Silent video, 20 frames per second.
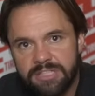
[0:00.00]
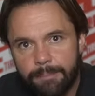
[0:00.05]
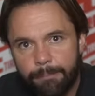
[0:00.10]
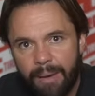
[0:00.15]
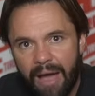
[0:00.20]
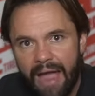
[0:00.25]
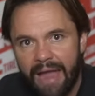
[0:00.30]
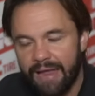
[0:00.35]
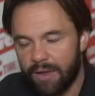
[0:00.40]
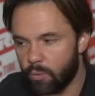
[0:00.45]
the
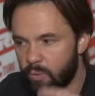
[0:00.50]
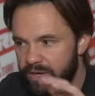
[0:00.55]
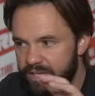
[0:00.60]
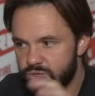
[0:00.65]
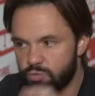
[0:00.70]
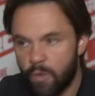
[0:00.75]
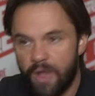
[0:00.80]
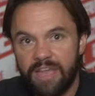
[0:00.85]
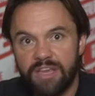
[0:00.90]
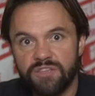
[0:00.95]
bike when
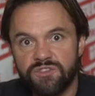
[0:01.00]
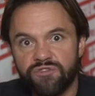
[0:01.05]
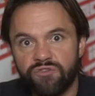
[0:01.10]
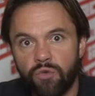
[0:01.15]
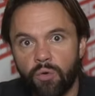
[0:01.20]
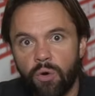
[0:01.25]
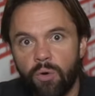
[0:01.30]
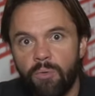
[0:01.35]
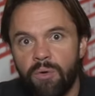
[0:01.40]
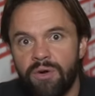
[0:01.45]
his weight is
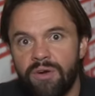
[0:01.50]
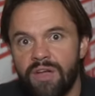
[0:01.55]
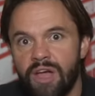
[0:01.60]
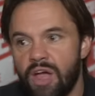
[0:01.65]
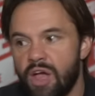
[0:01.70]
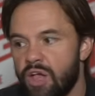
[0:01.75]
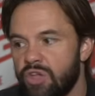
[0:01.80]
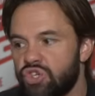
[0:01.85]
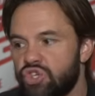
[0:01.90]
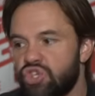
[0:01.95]
forward,
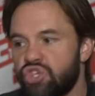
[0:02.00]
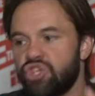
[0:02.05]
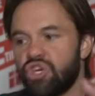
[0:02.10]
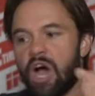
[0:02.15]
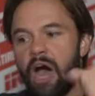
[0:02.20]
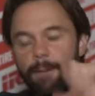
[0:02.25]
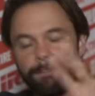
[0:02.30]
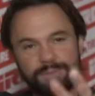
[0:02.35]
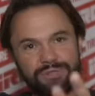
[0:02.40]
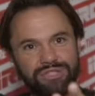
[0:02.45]

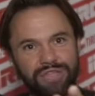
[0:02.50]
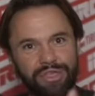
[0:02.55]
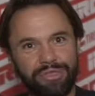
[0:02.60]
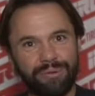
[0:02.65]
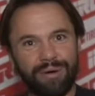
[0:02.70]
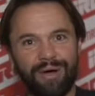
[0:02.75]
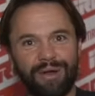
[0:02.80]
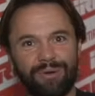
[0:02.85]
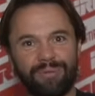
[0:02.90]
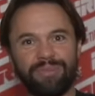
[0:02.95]
chops the
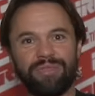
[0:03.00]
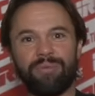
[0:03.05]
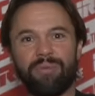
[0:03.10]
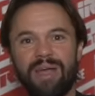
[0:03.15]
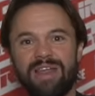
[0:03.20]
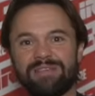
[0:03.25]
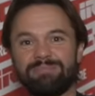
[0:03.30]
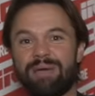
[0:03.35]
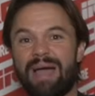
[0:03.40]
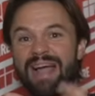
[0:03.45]
throttle when the
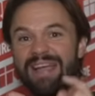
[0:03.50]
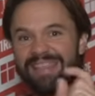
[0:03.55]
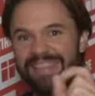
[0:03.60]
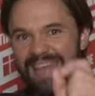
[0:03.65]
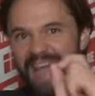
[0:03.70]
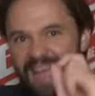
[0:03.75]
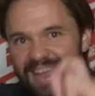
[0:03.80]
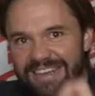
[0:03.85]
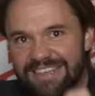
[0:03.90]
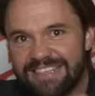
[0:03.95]
weight is back. That